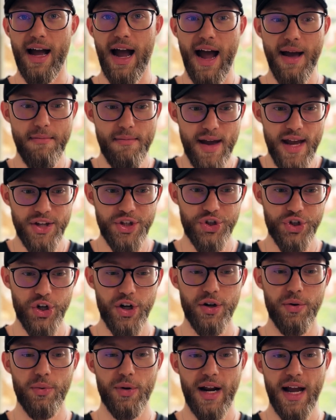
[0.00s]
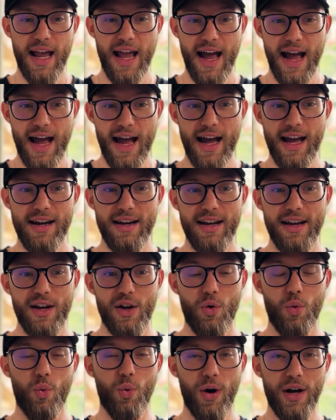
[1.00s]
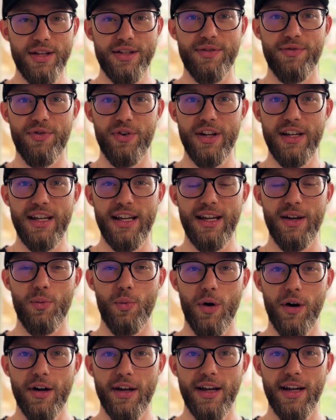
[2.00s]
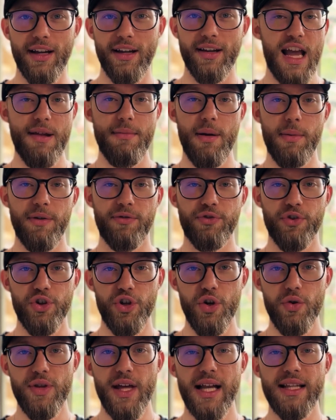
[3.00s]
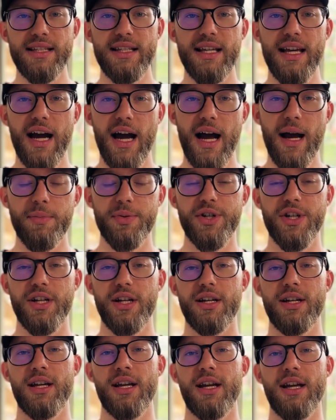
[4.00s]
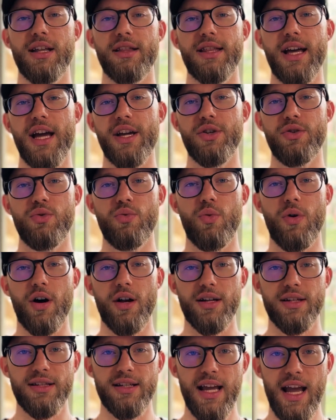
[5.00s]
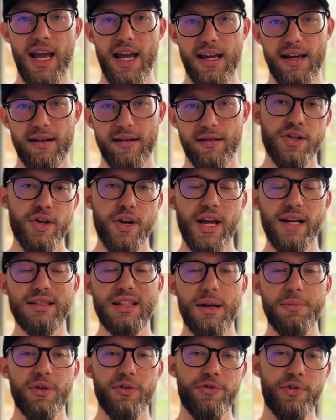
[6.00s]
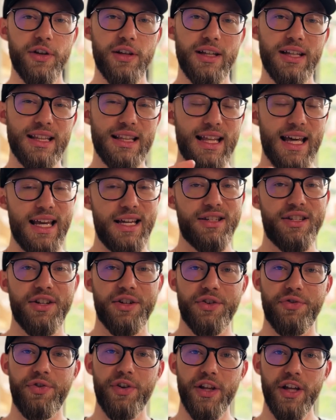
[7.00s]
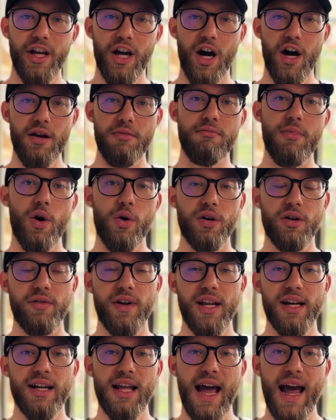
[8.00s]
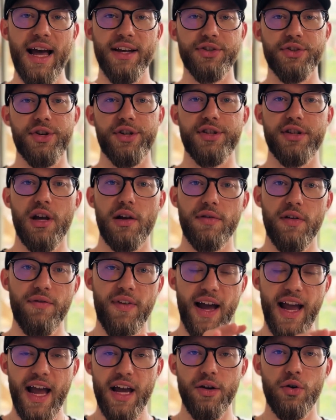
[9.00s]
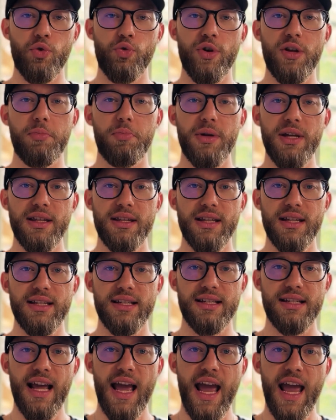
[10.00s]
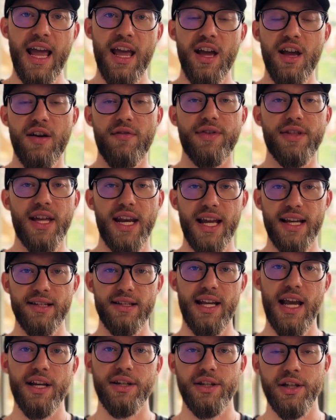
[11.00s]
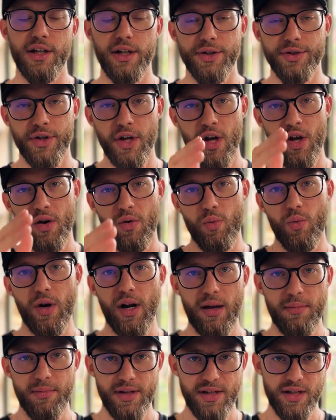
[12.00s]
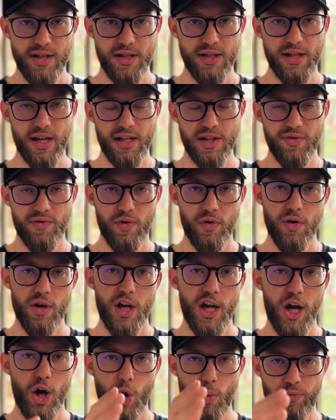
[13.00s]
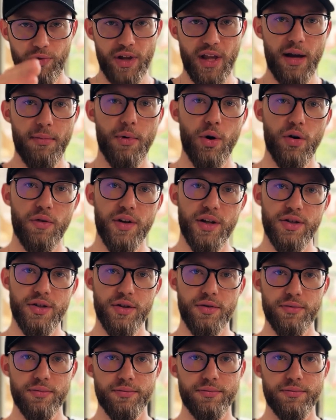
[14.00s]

I made sure what I had was freaking working. And maybe for you, that's the option that you wanna take. So next time you're feeling lazy or feeling unmotivated, ask yourself, if I had to repeat this day for the next 10 years, would I be successful? Hopefully that motivates you.